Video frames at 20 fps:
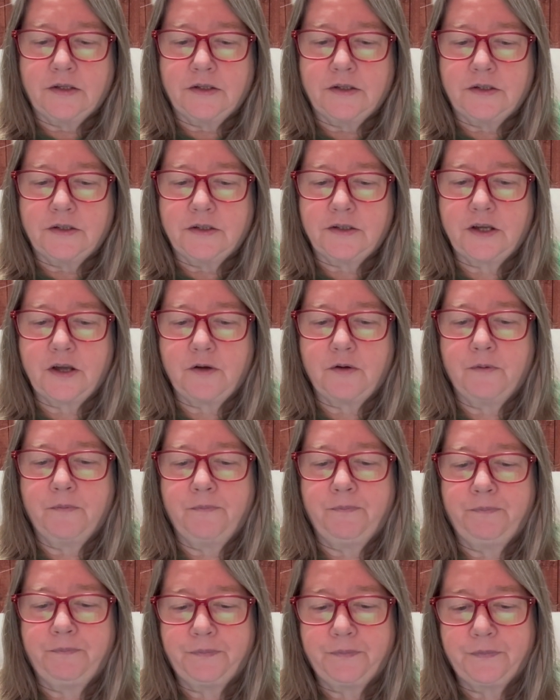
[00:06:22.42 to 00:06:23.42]
So
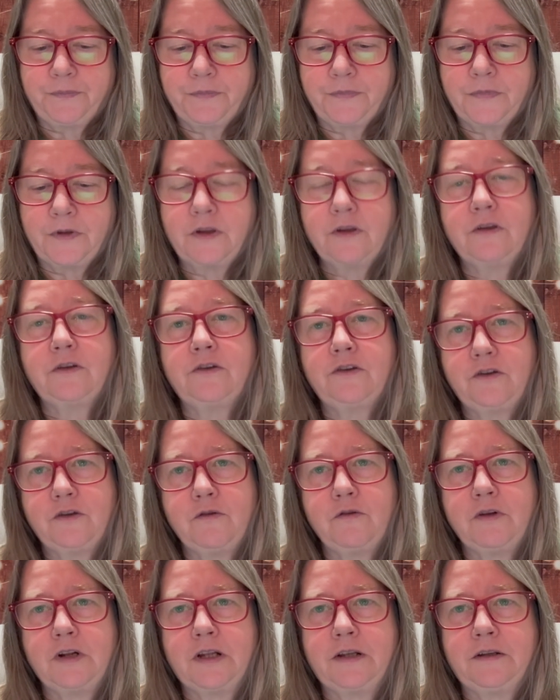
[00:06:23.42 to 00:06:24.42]

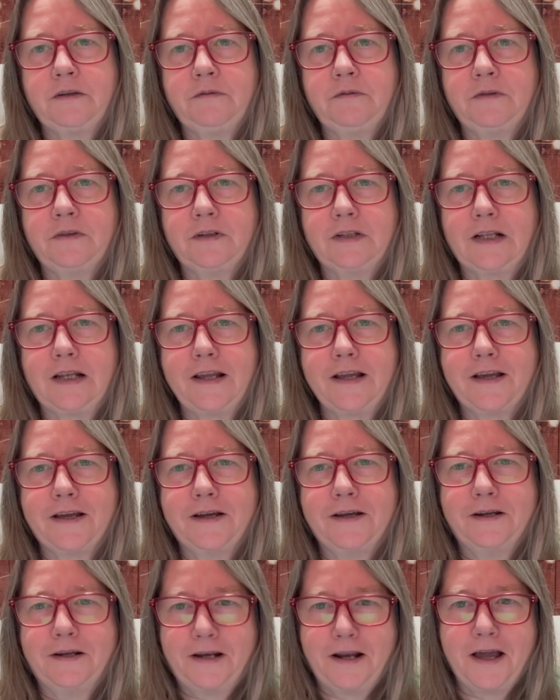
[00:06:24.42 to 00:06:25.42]
do click
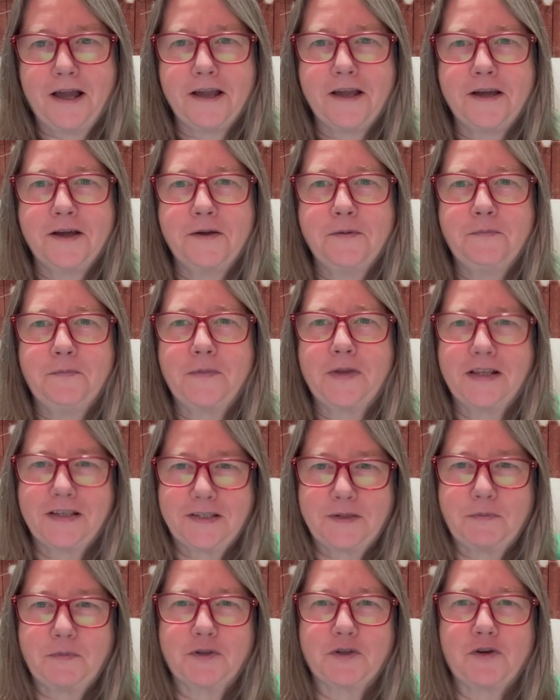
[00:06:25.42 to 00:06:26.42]
like and
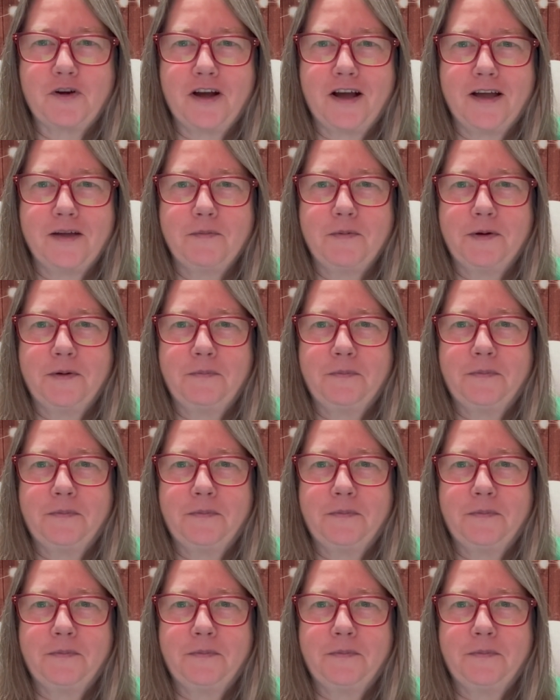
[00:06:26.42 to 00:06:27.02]
subscribe.